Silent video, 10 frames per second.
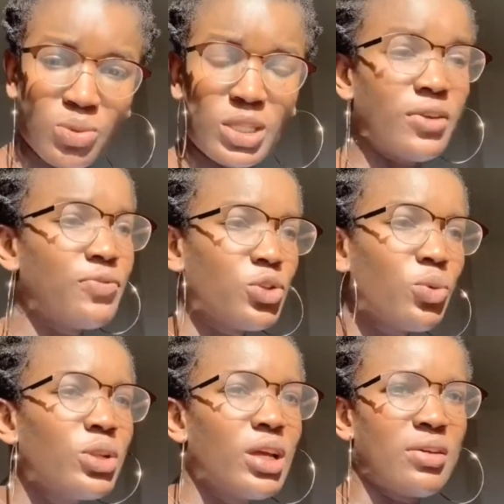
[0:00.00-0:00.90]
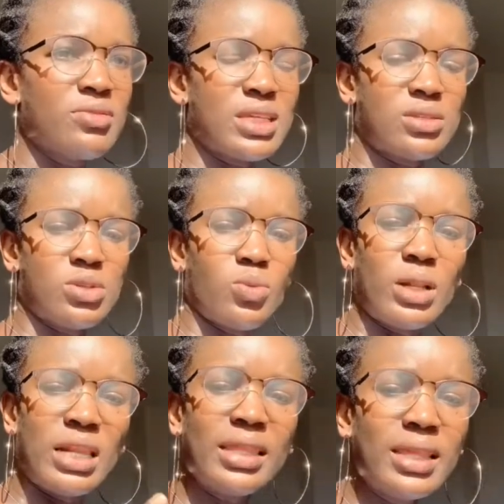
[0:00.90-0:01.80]
If you don't want to have sex with someone,
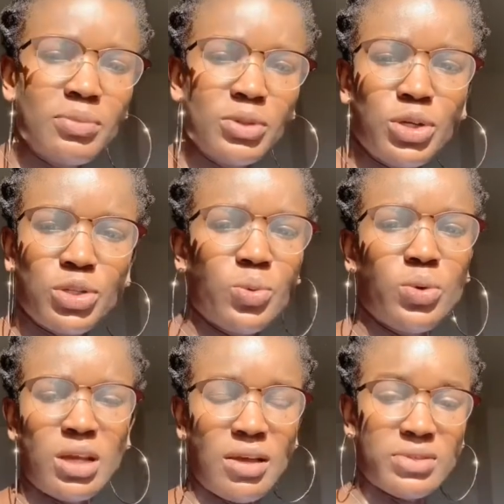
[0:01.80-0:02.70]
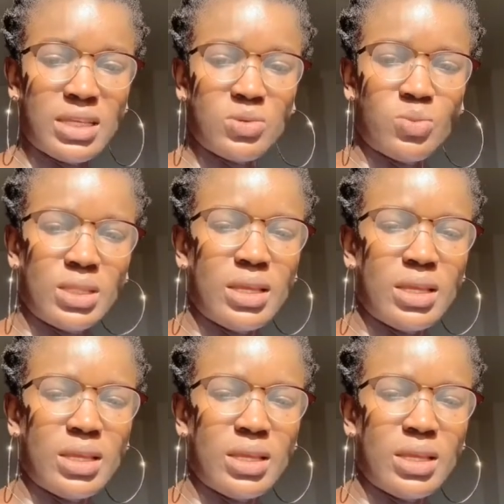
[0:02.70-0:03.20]
let them know you don't want to have sex with them.